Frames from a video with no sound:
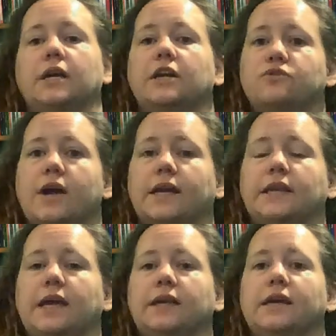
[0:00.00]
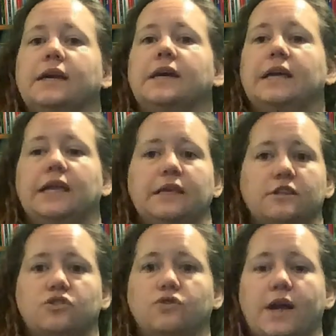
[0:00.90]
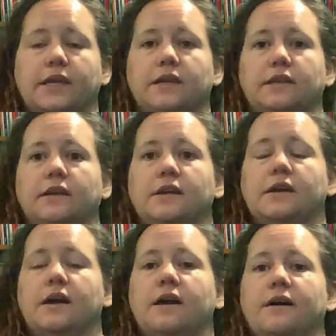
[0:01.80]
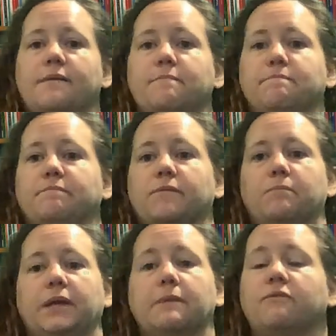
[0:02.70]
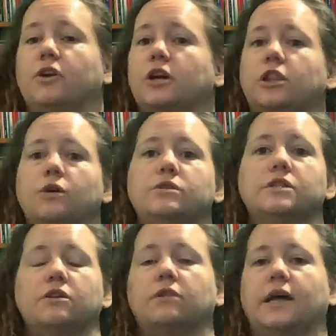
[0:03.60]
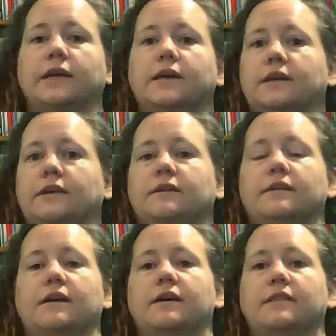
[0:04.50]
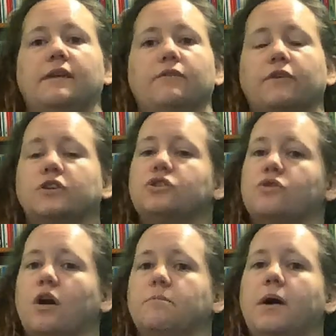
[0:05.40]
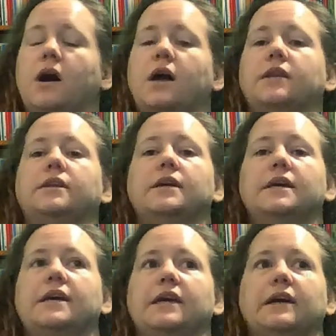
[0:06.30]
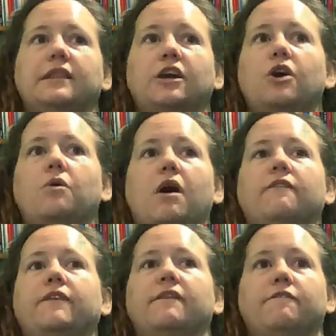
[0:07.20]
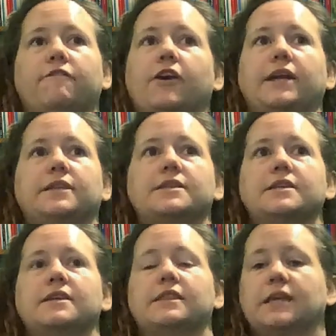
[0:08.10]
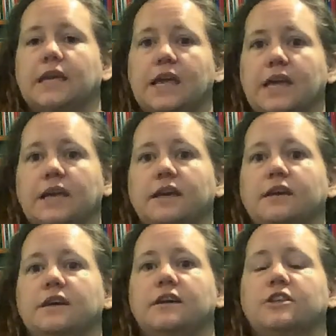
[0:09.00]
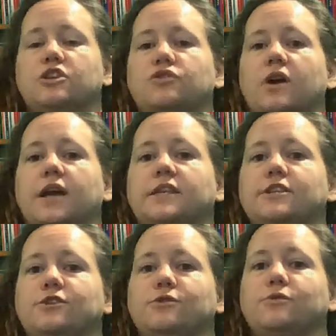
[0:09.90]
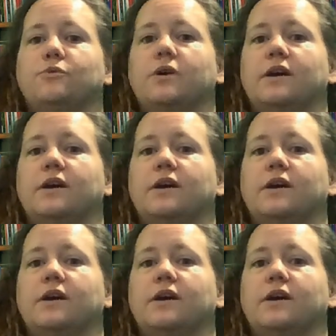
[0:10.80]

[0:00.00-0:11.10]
dragon egg. He and this dragon become very close. They're like, they have a very strong bond, and they go off and fight the king to try to